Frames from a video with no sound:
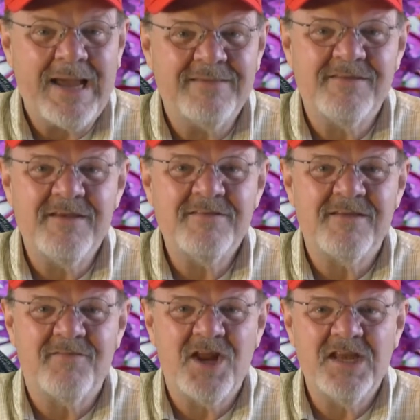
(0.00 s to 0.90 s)

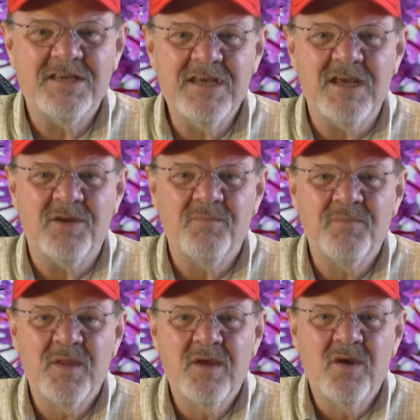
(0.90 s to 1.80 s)
IC718
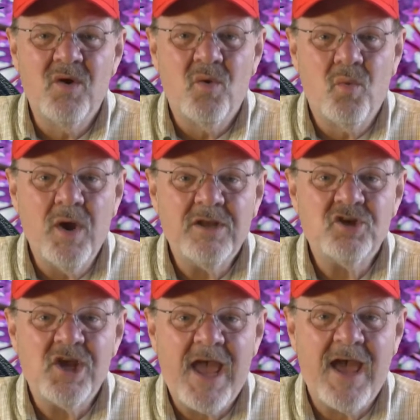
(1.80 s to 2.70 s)

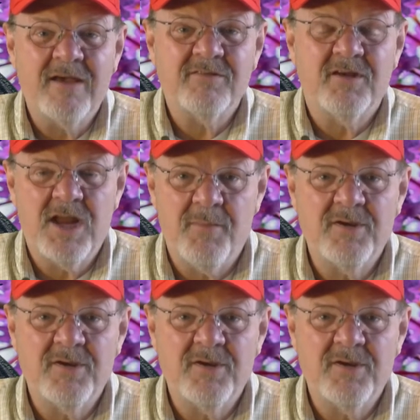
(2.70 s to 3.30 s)
which has an